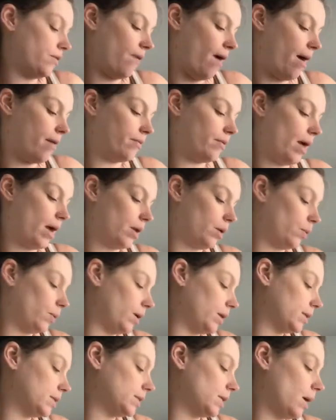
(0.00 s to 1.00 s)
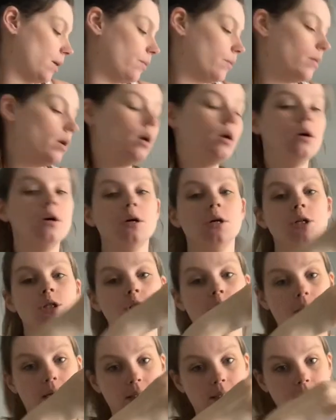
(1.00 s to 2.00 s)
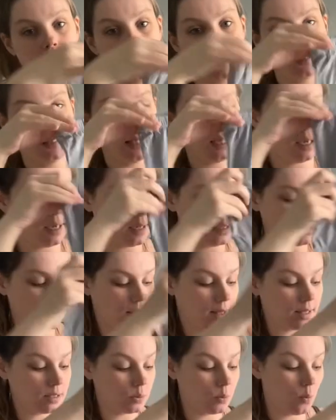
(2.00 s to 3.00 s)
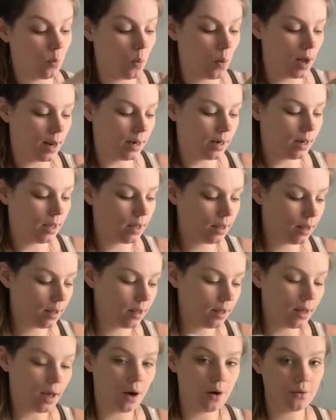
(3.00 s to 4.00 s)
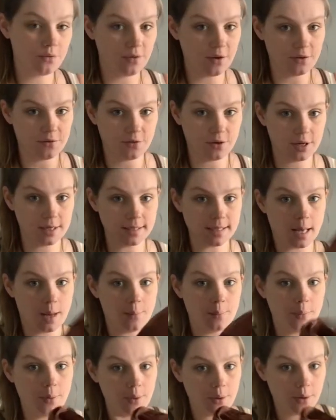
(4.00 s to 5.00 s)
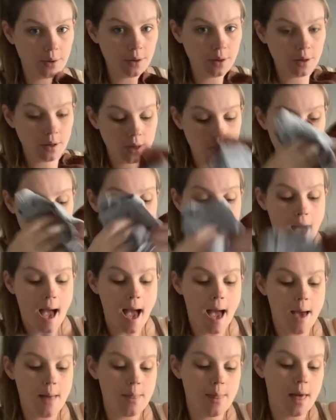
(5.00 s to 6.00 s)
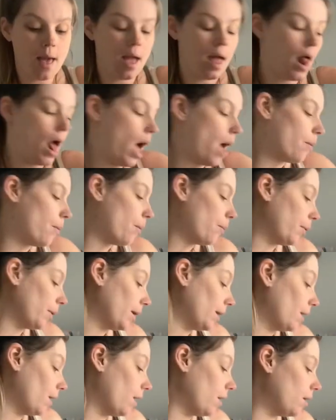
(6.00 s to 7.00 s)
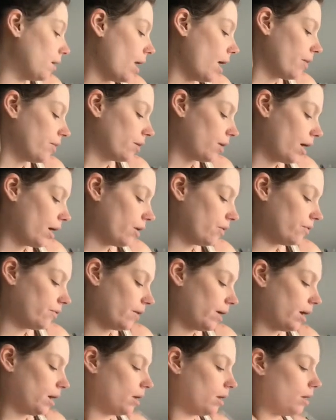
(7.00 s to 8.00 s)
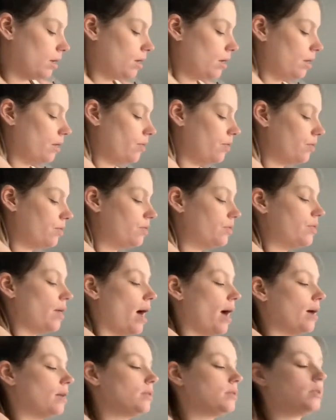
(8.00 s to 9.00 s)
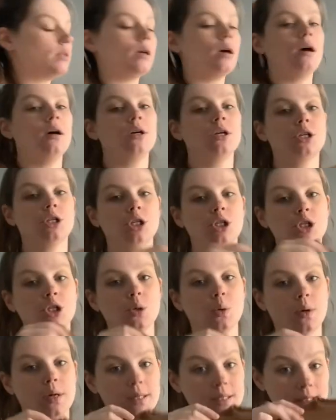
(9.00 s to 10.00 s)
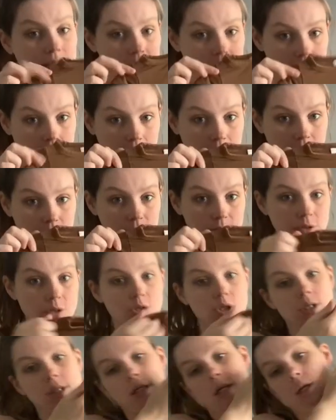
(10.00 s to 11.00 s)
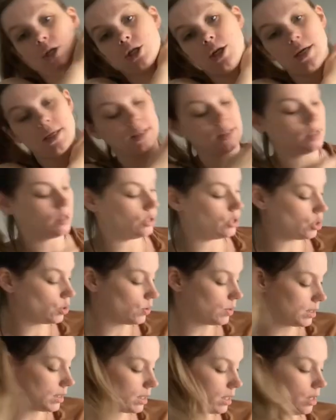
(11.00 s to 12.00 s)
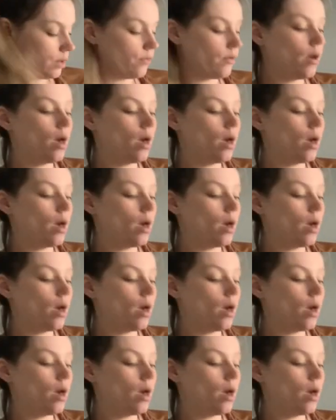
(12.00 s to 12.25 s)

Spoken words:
and then with some Jackson Lennon leggings, so that's one outfit, for example. And then I'm bringing another outfit that's a short sleeve, so just like a Jackson Lennon short sleeve,